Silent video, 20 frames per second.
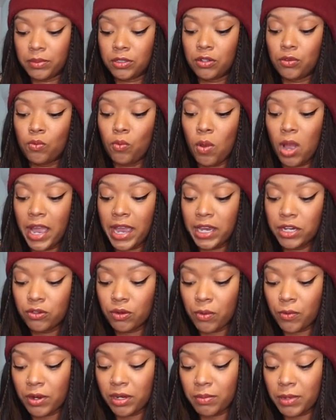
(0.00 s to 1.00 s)
So why do
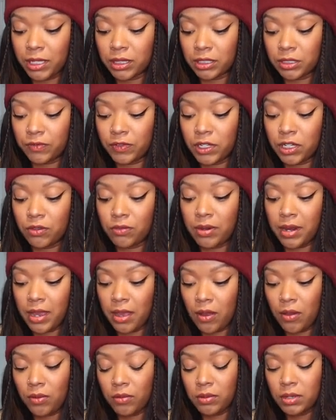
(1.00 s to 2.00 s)
I want to make this video
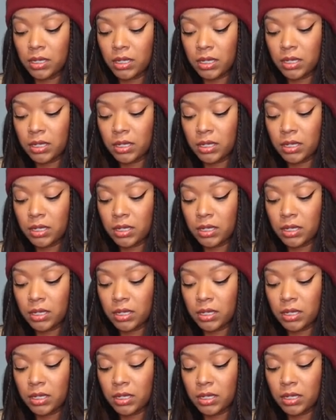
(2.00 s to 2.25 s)
now?